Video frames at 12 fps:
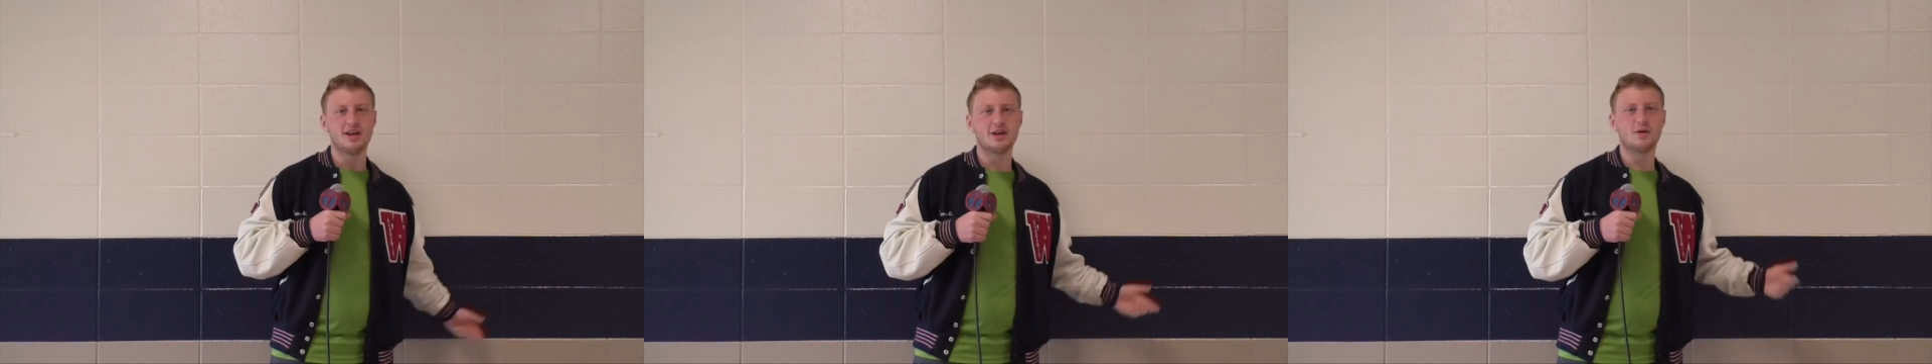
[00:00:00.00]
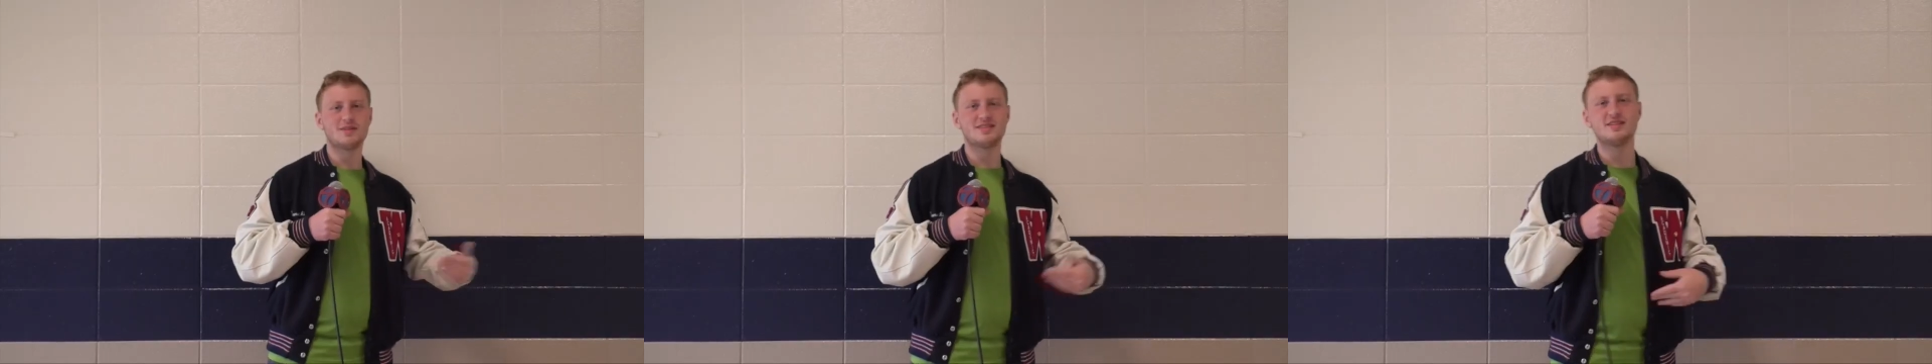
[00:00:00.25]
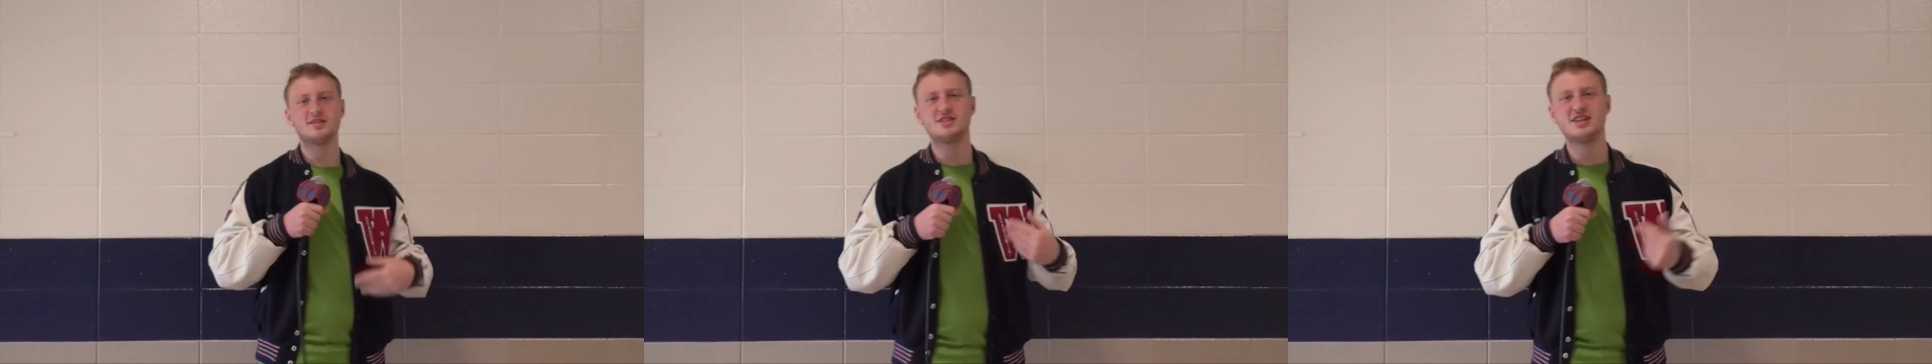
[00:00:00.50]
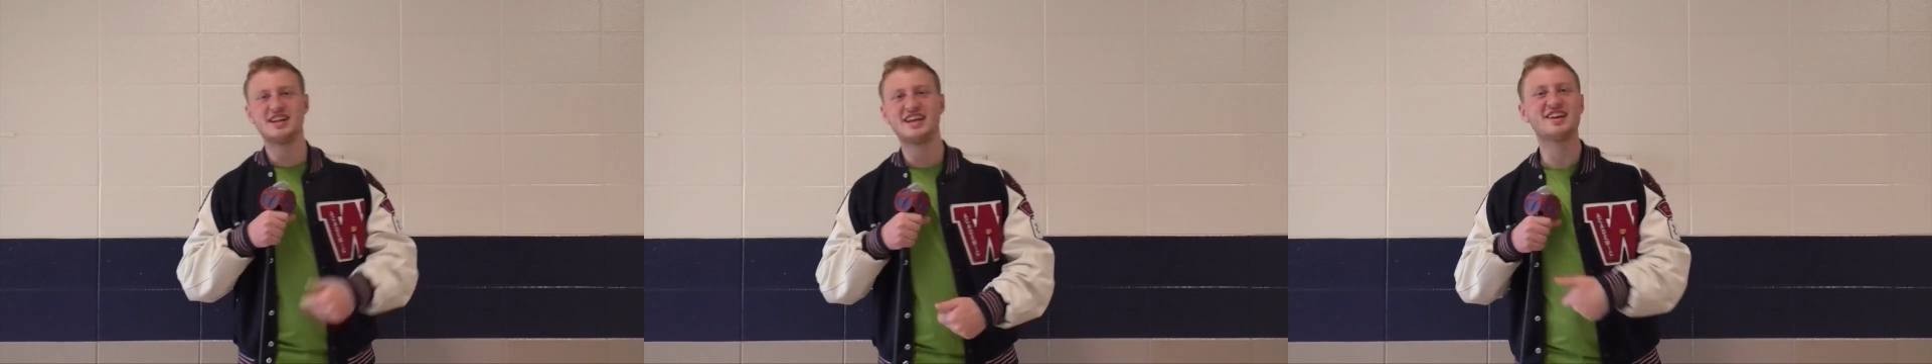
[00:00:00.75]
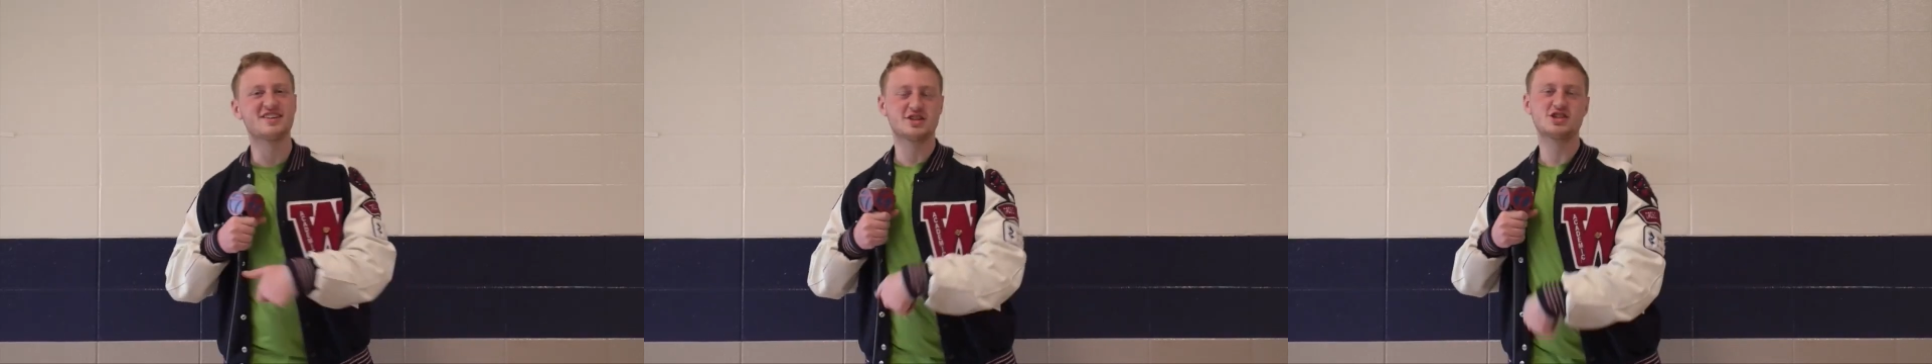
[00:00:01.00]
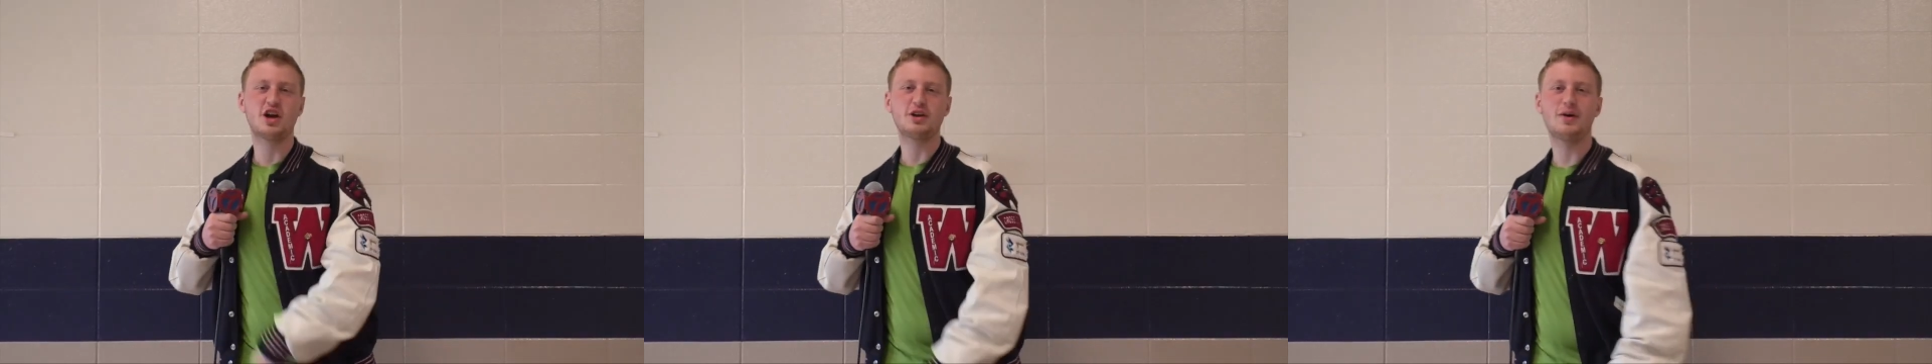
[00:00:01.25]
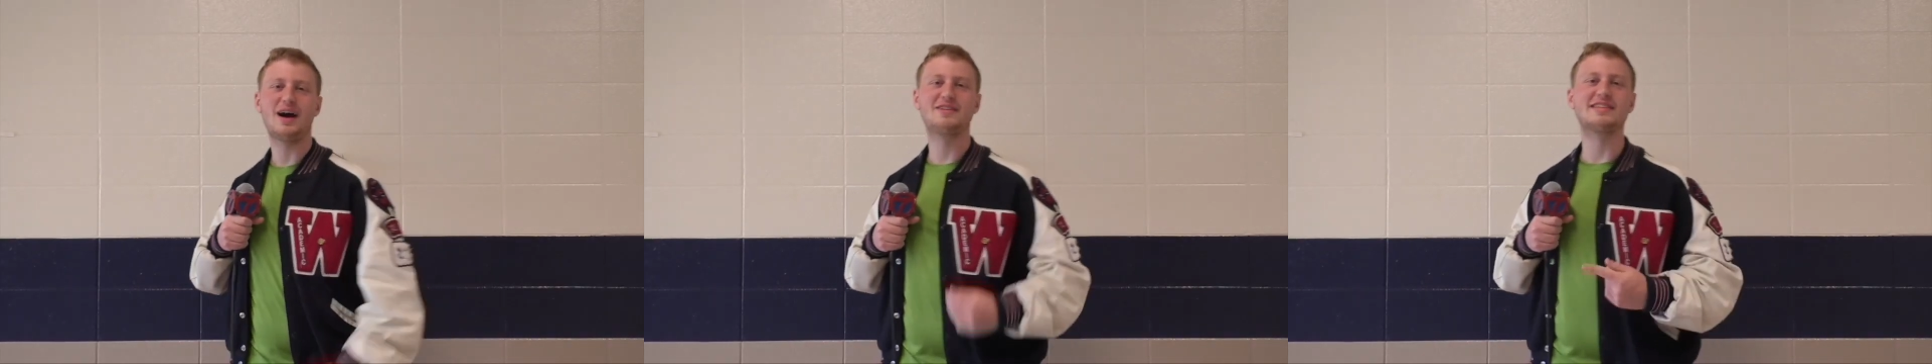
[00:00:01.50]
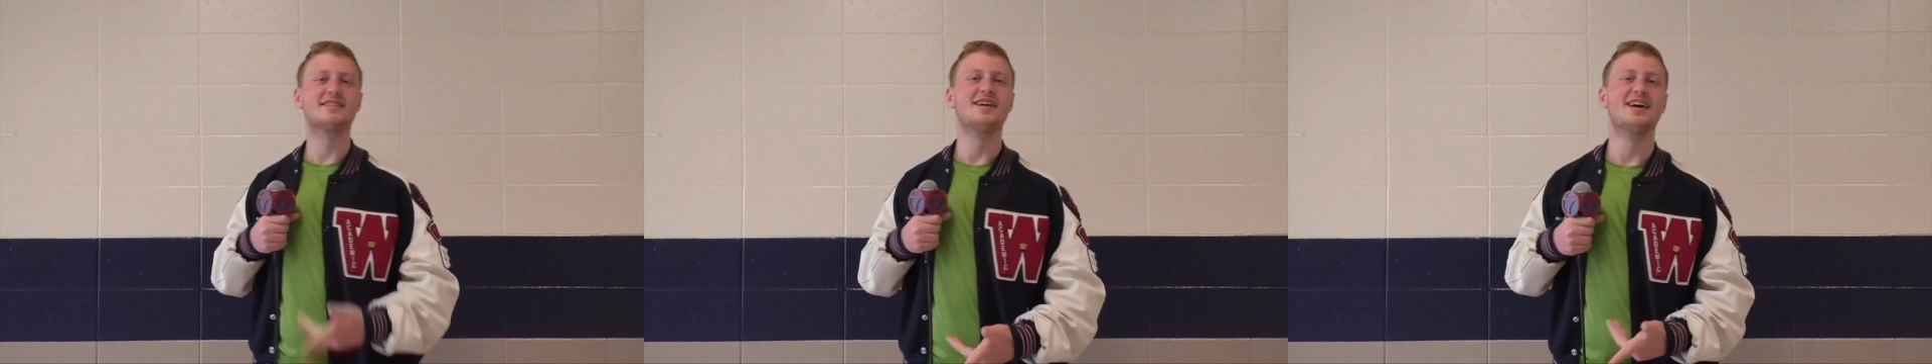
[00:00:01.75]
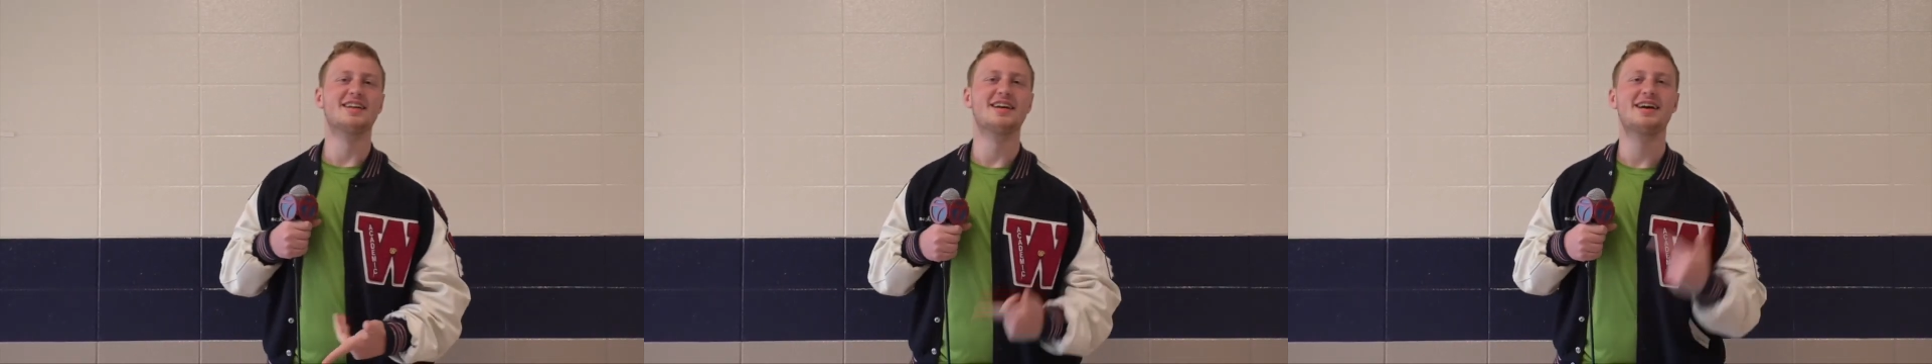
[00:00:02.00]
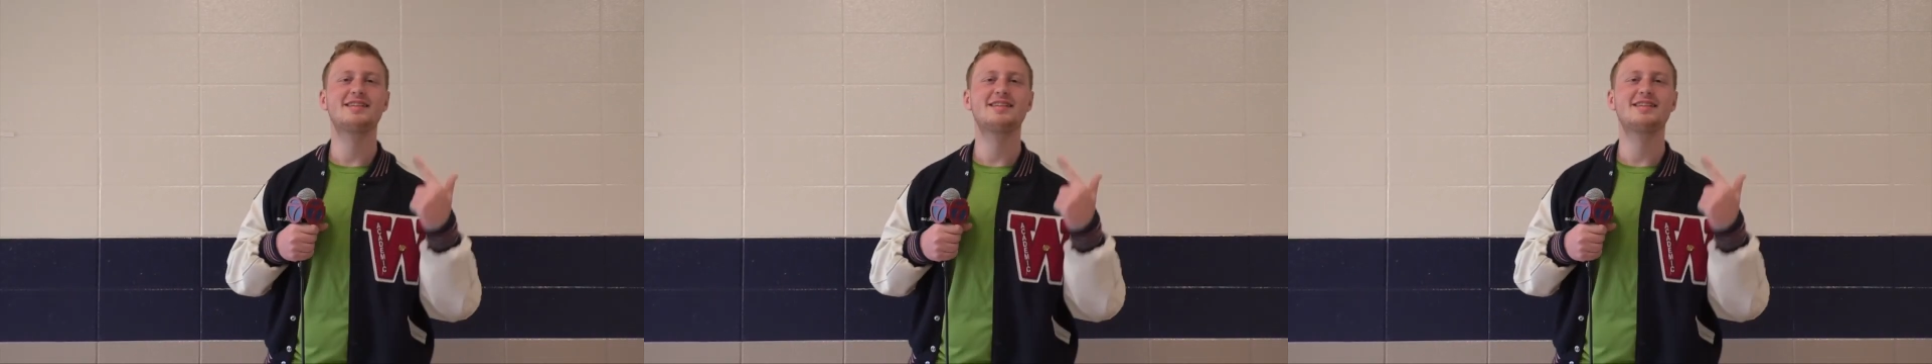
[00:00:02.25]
Yo, it's Little Genie here to show you how it's done.